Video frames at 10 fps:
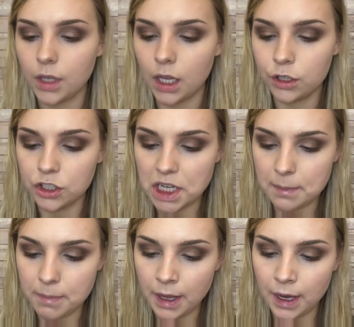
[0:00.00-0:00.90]
in
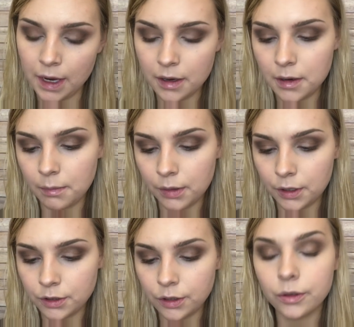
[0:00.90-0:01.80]
champagne, I'm
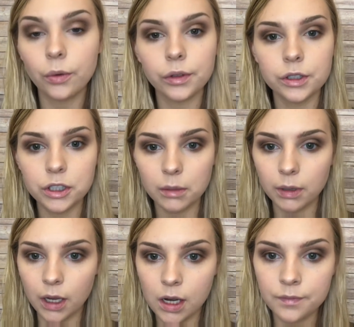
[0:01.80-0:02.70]
pretty sure, golden
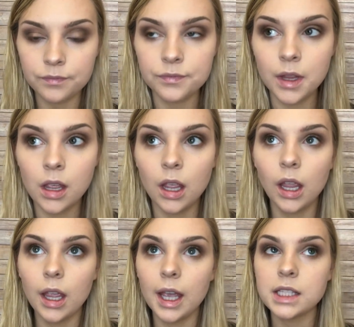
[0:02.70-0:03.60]
champagne.
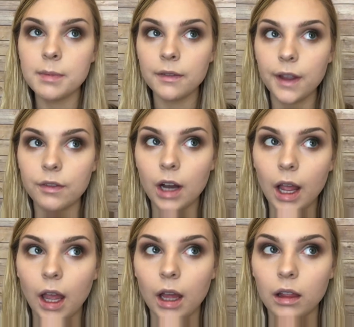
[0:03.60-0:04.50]
It's my favorite
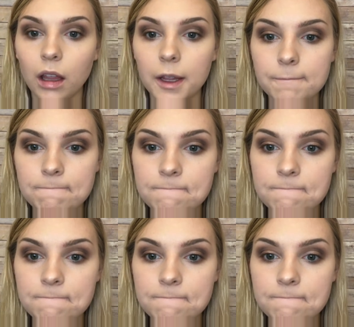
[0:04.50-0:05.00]
eye highlight.